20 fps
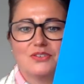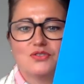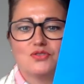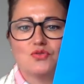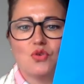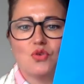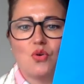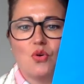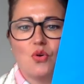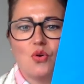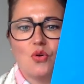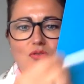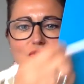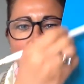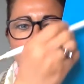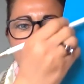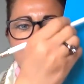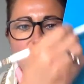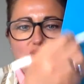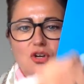draw from
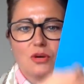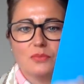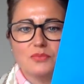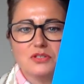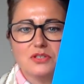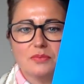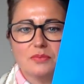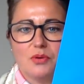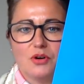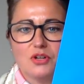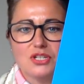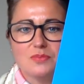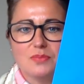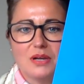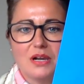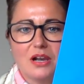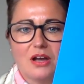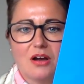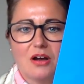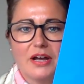the top to the bottom a
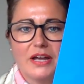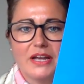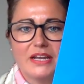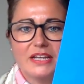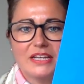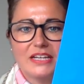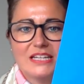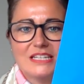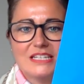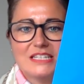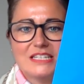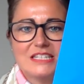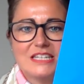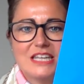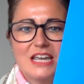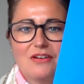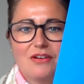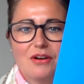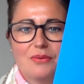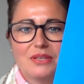line,
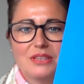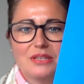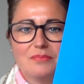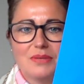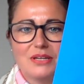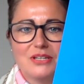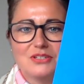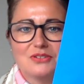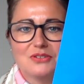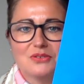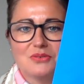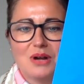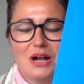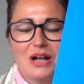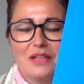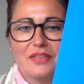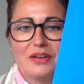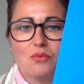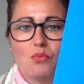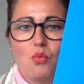0 in the middle,
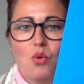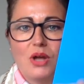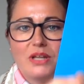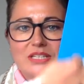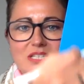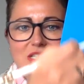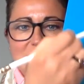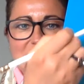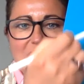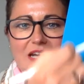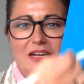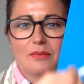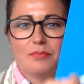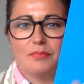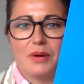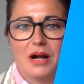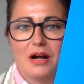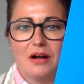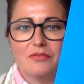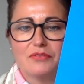and then 1 to 10
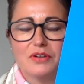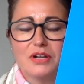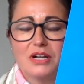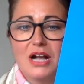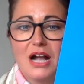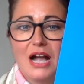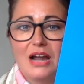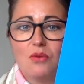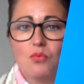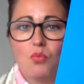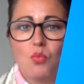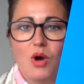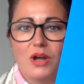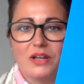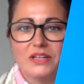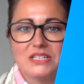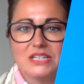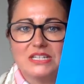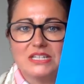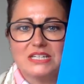above, and
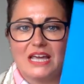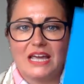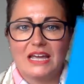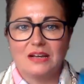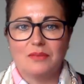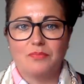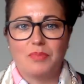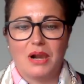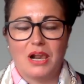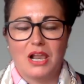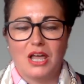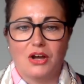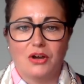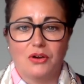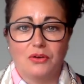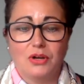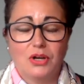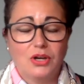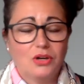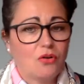1 to 10 below.